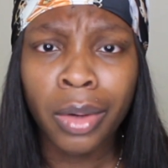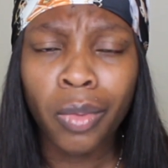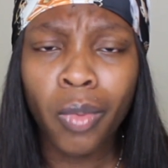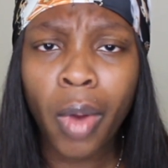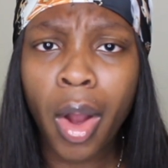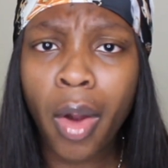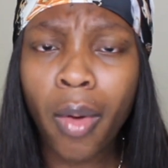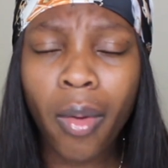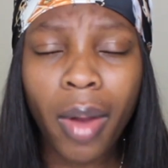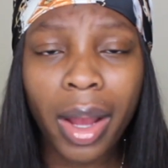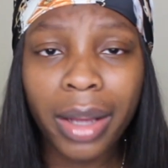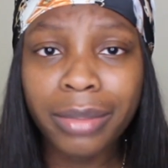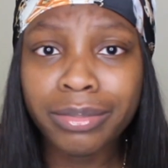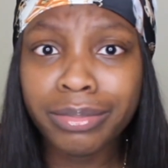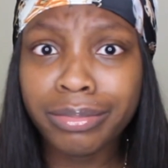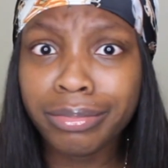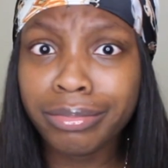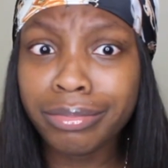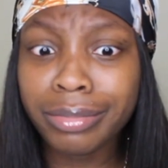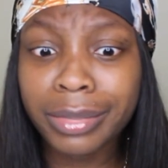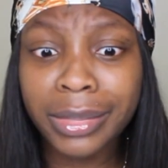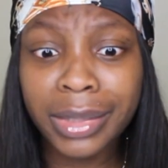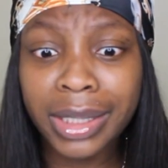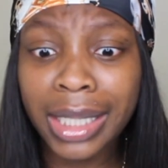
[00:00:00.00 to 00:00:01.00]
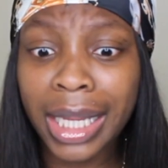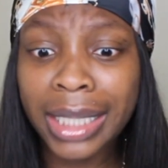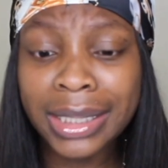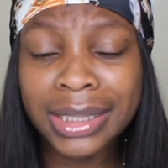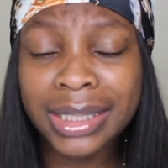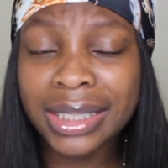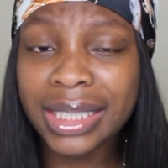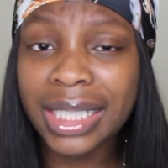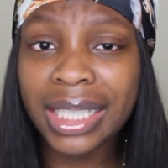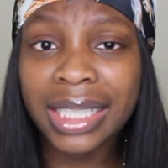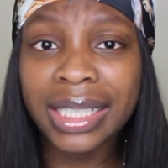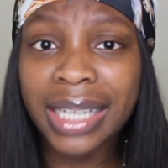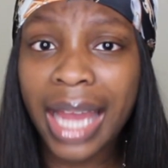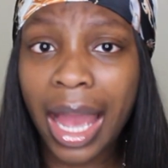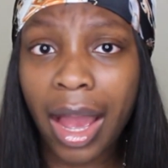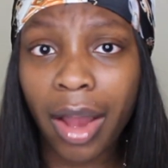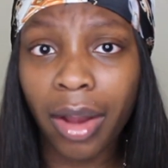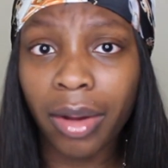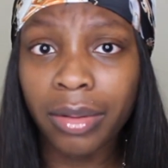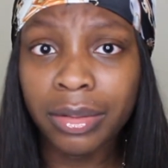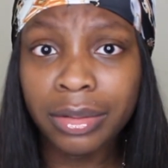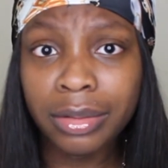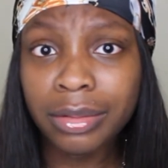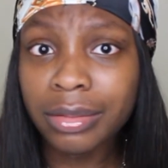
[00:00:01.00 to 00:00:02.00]
Well, let's see
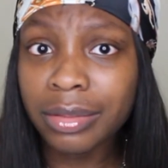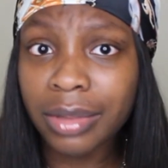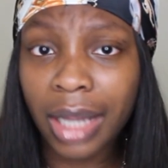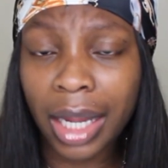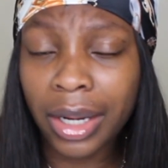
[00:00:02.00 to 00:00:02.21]
now.